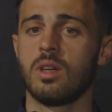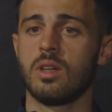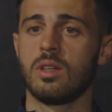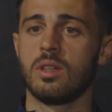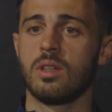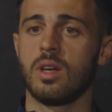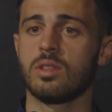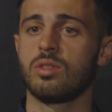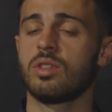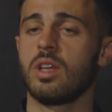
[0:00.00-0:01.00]
Uh,
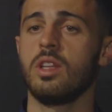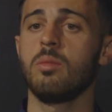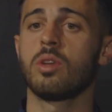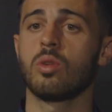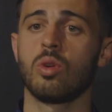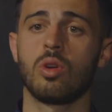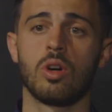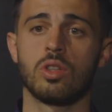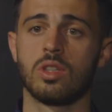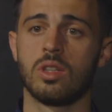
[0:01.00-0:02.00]
as you said, him and Rui
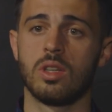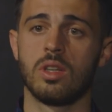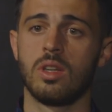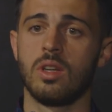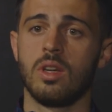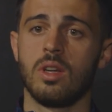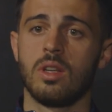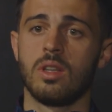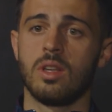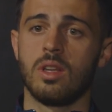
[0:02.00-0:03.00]
Costa
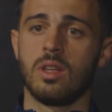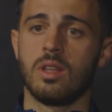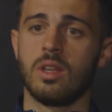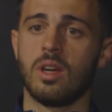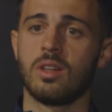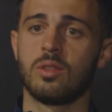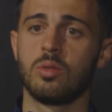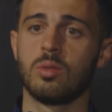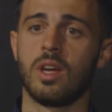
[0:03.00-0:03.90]
they they are two